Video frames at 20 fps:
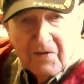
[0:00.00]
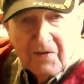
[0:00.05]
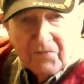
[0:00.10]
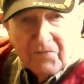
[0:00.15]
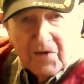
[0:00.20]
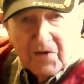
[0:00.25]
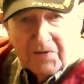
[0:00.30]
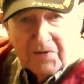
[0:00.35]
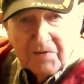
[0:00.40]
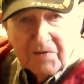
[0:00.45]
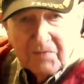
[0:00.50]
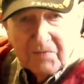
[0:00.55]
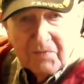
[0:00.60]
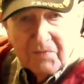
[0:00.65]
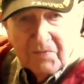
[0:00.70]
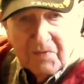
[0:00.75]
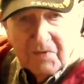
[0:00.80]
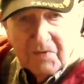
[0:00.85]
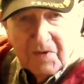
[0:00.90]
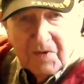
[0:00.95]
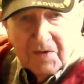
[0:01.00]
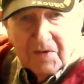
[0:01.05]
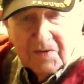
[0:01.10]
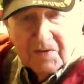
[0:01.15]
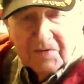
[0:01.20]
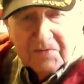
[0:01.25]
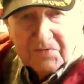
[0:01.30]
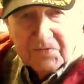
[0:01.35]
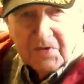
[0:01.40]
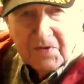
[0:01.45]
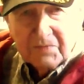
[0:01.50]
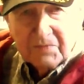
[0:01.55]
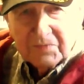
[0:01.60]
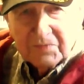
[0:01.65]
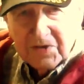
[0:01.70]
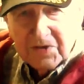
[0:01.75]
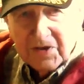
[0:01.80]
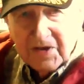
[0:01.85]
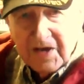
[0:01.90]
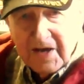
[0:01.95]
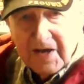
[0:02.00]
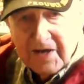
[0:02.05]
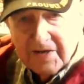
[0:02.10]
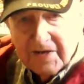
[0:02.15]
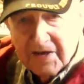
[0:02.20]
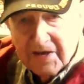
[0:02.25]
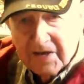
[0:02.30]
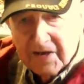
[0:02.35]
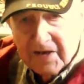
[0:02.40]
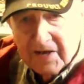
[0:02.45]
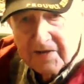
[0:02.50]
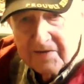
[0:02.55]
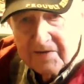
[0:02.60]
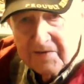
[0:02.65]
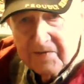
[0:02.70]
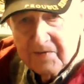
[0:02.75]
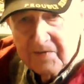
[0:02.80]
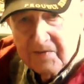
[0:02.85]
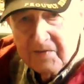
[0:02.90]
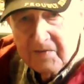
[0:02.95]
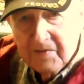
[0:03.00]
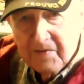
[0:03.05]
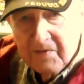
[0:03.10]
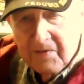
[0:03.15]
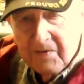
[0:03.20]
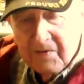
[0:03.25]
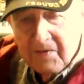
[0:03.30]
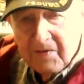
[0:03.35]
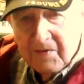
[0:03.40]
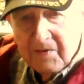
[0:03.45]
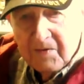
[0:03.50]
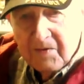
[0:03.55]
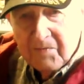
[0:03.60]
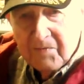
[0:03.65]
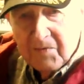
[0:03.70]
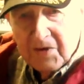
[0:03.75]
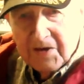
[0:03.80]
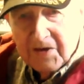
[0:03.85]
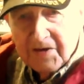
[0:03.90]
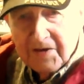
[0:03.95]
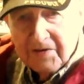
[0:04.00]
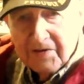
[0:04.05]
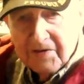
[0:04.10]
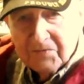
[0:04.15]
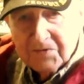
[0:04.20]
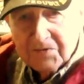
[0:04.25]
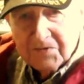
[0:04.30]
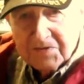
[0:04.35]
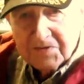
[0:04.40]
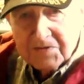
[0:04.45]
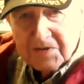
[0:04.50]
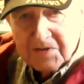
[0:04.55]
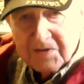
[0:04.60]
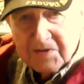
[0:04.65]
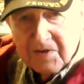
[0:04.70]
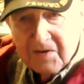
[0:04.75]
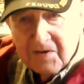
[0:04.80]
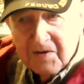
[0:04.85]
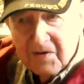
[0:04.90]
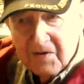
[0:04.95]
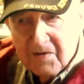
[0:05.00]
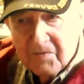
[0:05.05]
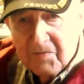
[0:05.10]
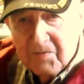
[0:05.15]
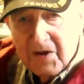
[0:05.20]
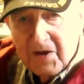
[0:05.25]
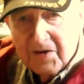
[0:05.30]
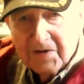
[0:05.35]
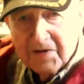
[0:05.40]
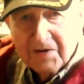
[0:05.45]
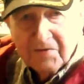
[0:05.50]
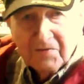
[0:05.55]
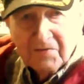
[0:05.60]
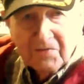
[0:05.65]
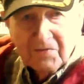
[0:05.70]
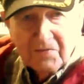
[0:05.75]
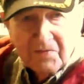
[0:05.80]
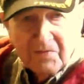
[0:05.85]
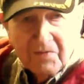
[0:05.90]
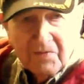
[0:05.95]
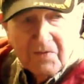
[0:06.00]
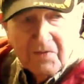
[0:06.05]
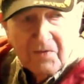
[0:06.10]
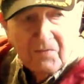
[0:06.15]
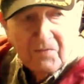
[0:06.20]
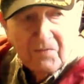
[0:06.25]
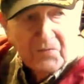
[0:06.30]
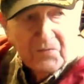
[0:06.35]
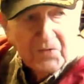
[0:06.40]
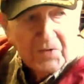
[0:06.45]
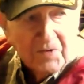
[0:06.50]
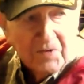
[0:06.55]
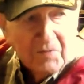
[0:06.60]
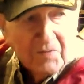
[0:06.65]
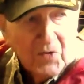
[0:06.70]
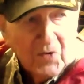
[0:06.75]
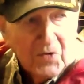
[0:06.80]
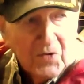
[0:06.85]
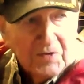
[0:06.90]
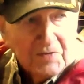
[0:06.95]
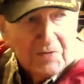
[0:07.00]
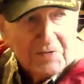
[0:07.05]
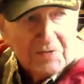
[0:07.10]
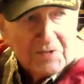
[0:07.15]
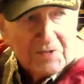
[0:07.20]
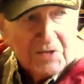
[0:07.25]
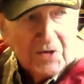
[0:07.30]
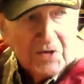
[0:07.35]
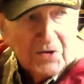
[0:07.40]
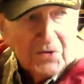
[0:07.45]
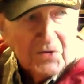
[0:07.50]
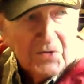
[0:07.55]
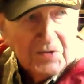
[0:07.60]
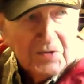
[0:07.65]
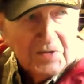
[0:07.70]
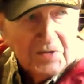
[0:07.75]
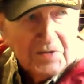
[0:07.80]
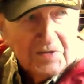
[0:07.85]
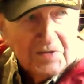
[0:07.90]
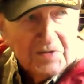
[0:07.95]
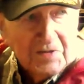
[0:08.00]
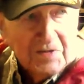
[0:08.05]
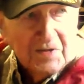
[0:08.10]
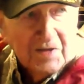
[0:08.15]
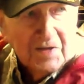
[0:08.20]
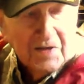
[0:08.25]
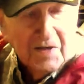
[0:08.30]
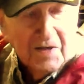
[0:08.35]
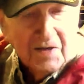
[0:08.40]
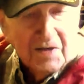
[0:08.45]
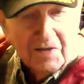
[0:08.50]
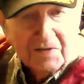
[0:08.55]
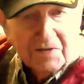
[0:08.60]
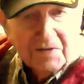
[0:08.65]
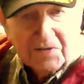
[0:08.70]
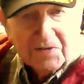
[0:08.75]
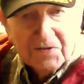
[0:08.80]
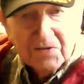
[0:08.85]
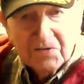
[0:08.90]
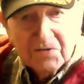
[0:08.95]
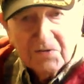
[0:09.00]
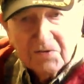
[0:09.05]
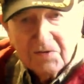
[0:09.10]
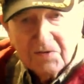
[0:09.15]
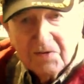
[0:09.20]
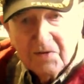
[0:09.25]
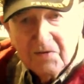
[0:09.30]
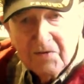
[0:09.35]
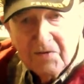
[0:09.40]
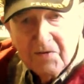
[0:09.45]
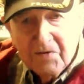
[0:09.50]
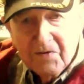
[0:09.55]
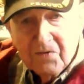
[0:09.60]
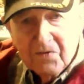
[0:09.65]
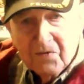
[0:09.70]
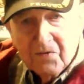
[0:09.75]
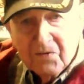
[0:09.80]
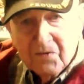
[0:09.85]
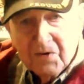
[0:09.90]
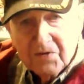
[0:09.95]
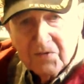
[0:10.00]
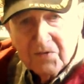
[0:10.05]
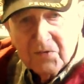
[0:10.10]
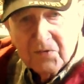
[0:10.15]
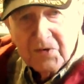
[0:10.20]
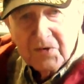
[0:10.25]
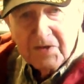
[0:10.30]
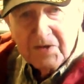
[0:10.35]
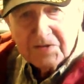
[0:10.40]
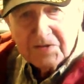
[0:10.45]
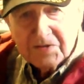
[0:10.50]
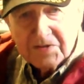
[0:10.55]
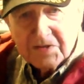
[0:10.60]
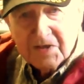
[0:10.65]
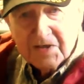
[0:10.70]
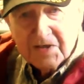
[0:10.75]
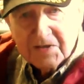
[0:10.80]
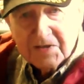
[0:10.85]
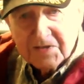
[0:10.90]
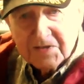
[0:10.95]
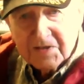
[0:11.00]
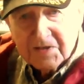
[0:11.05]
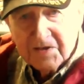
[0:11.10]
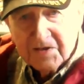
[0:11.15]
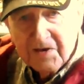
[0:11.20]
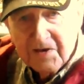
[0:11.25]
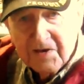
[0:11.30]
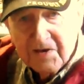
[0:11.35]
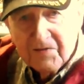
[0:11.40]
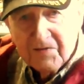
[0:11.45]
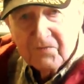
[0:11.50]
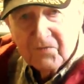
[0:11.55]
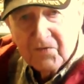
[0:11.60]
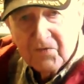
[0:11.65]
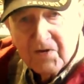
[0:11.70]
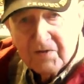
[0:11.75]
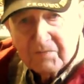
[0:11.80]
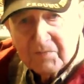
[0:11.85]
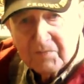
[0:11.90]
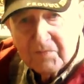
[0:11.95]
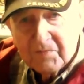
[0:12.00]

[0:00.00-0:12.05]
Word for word: found a, a strip to land on. But it was about a foot or more of snow, and, and so when the wheels touched, it did a flip.